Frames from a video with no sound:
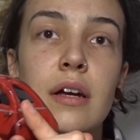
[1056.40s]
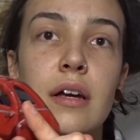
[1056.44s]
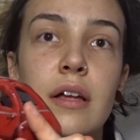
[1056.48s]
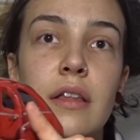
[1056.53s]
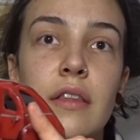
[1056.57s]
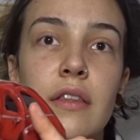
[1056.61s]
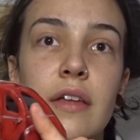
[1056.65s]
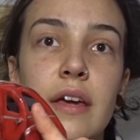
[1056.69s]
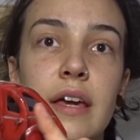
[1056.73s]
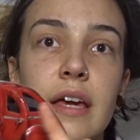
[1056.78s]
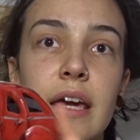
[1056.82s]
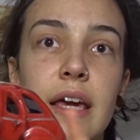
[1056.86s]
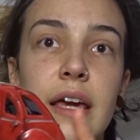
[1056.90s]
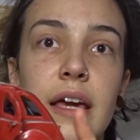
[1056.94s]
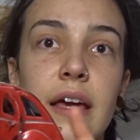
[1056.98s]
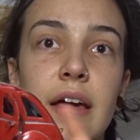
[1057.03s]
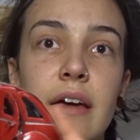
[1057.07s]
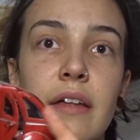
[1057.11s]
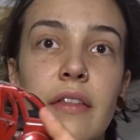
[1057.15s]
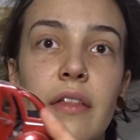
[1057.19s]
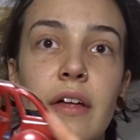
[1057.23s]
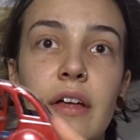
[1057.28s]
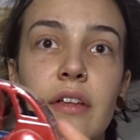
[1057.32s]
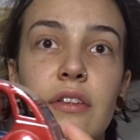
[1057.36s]
thing
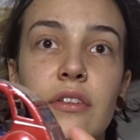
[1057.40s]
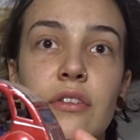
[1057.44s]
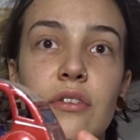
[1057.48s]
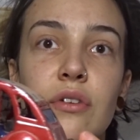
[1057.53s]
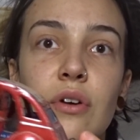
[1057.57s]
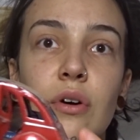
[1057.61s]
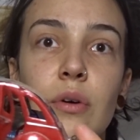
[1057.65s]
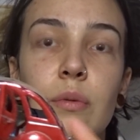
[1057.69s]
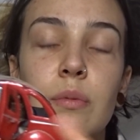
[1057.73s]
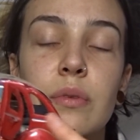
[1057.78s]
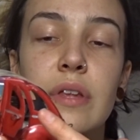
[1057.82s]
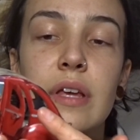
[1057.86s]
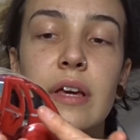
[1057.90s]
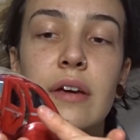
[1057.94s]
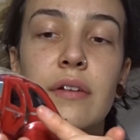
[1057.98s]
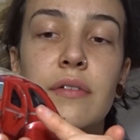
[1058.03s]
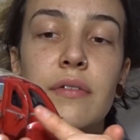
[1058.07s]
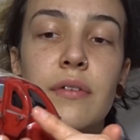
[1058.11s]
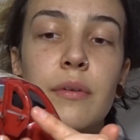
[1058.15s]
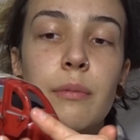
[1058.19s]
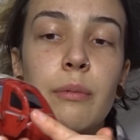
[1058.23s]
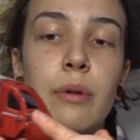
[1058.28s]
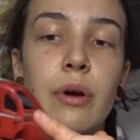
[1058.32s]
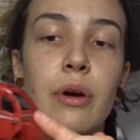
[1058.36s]
here that stops it
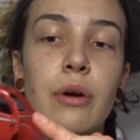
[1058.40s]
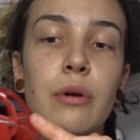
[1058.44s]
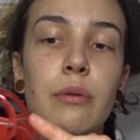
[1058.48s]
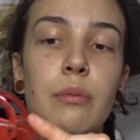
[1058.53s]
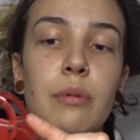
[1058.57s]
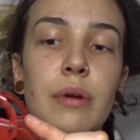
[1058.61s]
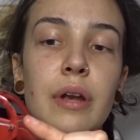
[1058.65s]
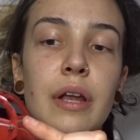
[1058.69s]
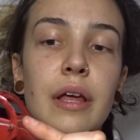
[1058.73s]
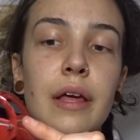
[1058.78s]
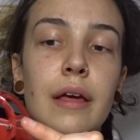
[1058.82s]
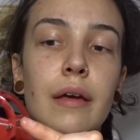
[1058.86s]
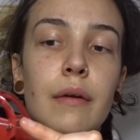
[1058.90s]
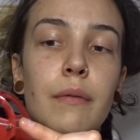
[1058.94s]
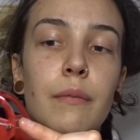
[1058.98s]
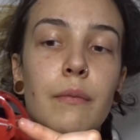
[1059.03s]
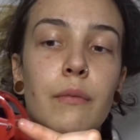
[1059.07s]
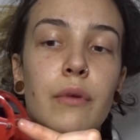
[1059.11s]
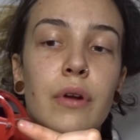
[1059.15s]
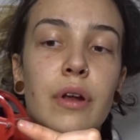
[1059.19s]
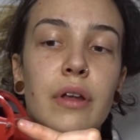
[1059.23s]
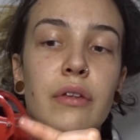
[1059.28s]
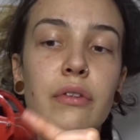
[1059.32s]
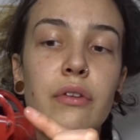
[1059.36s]
from opening
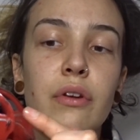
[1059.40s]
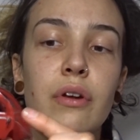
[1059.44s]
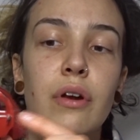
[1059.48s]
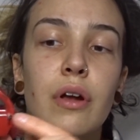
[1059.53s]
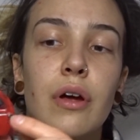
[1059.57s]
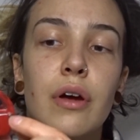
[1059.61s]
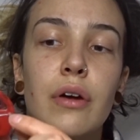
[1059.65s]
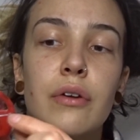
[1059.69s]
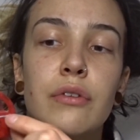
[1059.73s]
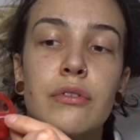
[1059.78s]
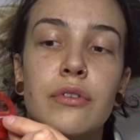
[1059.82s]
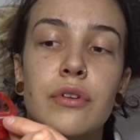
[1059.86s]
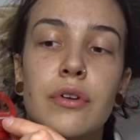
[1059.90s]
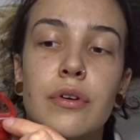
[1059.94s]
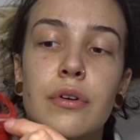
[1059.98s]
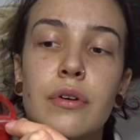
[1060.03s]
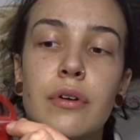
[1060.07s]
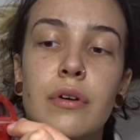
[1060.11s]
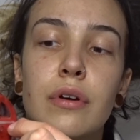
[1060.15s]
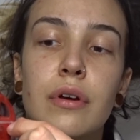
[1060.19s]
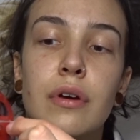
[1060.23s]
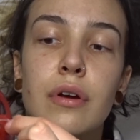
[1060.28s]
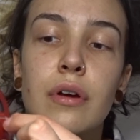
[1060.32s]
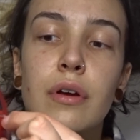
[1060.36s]
when it's closed.
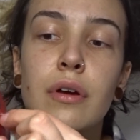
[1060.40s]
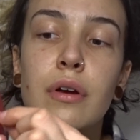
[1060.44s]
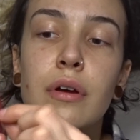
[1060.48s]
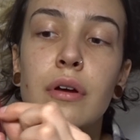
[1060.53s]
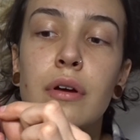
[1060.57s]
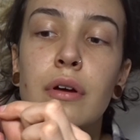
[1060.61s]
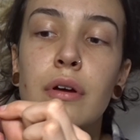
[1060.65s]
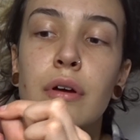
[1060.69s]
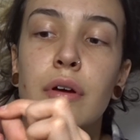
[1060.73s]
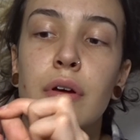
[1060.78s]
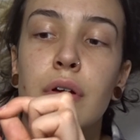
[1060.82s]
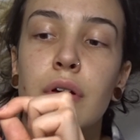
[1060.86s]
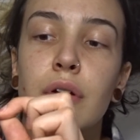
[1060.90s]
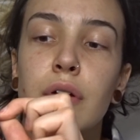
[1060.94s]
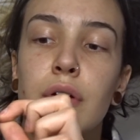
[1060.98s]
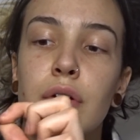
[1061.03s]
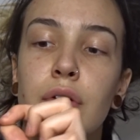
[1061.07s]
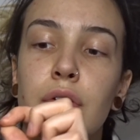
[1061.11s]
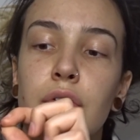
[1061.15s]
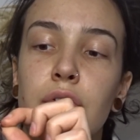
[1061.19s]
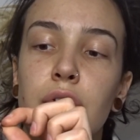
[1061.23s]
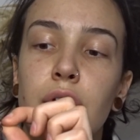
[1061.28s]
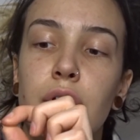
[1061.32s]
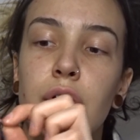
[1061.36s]

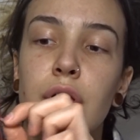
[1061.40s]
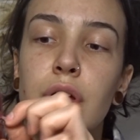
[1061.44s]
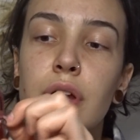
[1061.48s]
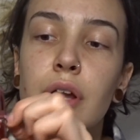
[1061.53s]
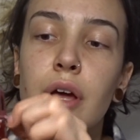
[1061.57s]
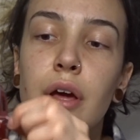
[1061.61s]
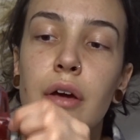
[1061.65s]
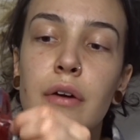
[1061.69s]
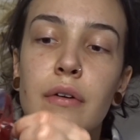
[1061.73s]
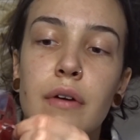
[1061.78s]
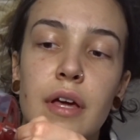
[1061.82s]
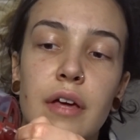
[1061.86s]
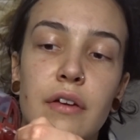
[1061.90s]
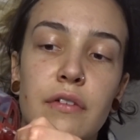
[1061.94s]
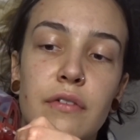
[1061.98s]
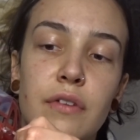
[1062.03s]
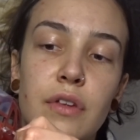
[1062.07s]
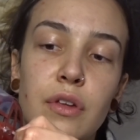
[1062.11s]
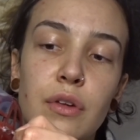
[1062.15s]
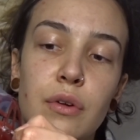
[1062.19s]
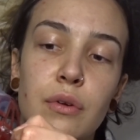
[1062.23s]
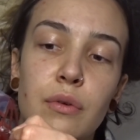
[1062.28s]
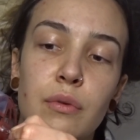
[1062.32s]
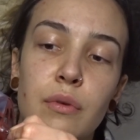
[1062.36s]
So, you know, if
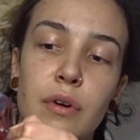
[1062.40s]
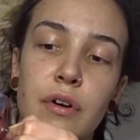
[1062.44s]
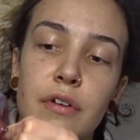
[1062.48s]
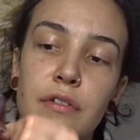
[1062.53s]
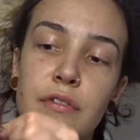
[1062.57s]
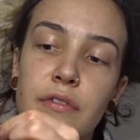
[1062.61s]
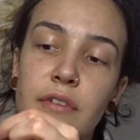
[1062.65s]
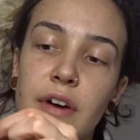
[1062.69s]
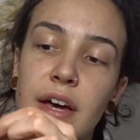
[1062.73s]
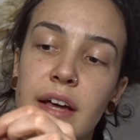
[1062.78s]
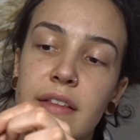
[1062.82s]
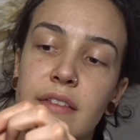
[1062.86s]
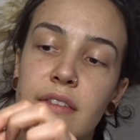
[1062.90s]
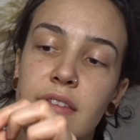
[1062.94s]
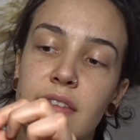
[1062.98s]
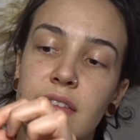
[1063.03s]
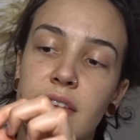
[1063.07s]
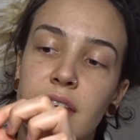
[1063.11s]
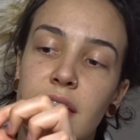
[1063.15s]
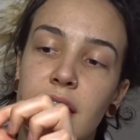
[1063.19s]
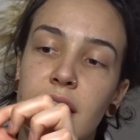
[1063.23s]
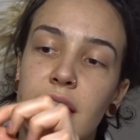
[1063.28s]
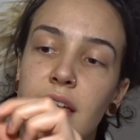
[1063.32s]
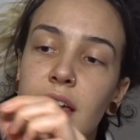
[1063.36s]
you
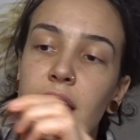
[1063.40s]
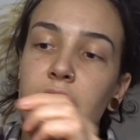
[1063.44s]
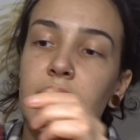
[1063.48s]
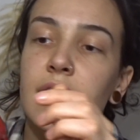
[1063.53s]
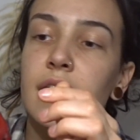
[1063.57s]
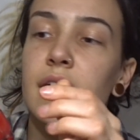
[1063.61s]
fancy,